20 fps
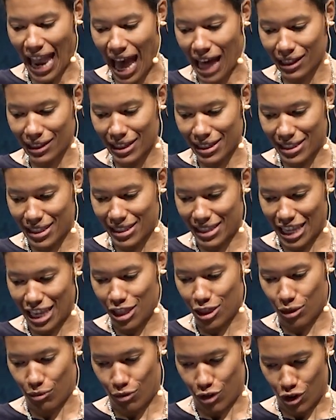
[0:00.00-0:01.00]
Alice is
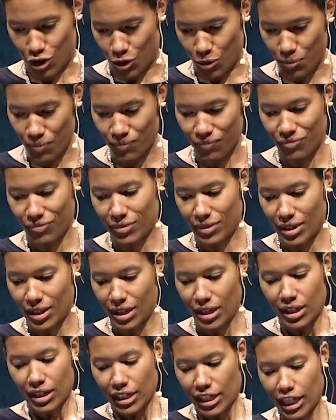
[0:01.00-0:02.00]
in the room,
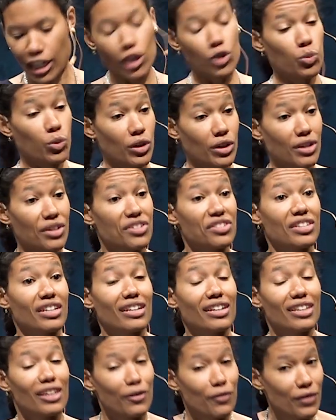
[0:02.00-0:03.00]
kids were
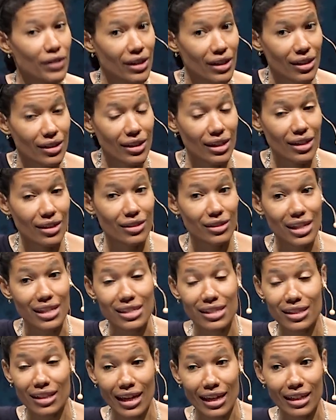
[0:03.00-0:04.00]
significantly less
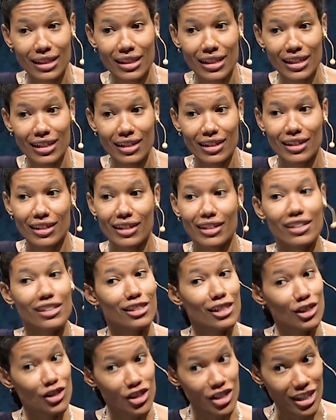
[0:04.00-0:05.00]
likely
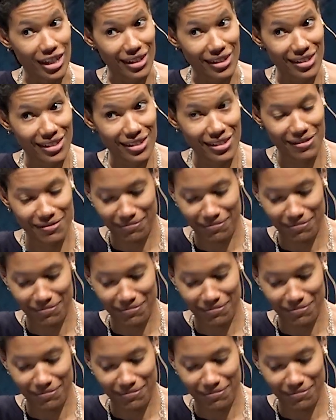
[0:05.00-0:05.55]
to cheat.